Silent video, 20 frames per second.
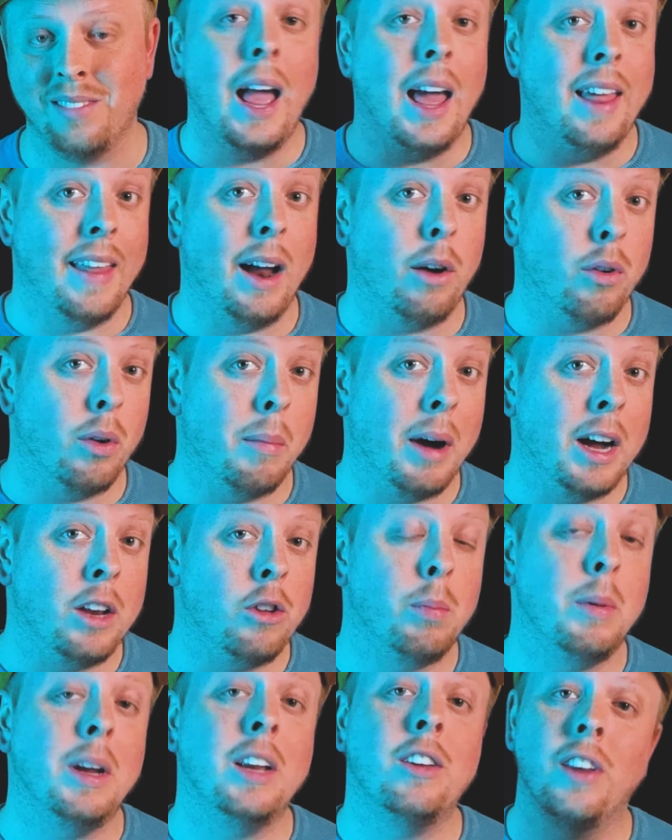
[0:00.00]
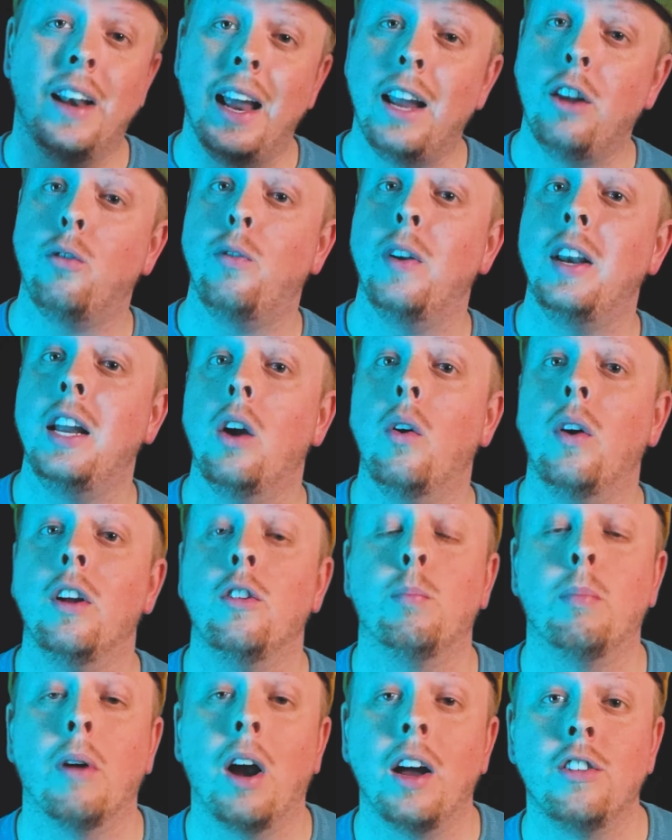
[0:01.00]
And that reminds me, today's video is
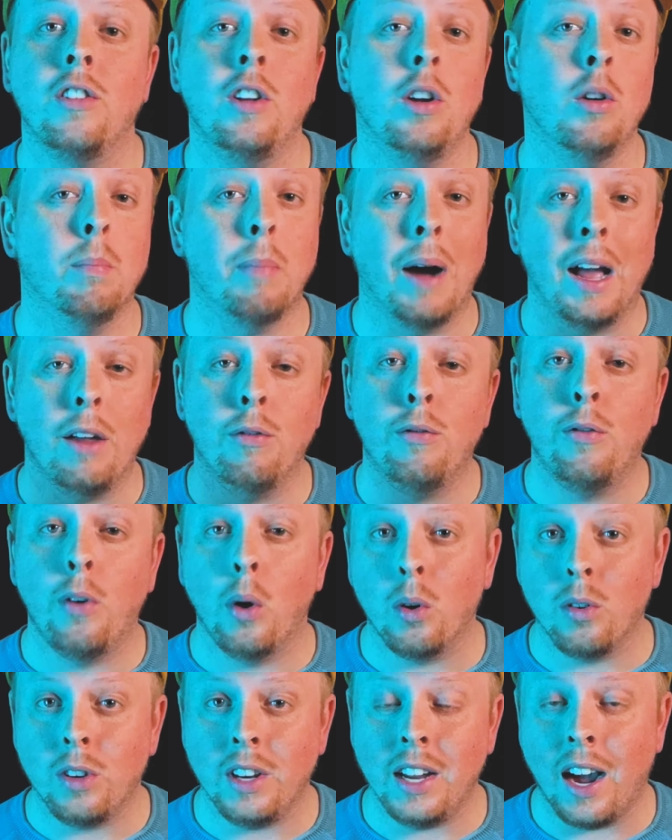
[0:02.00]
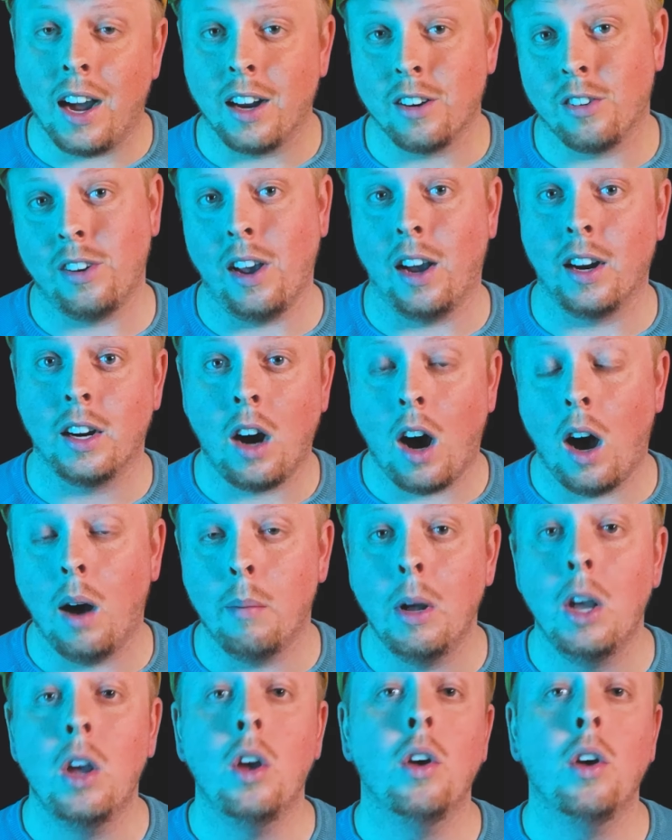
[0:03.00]
brought to you by Fotodiox.com.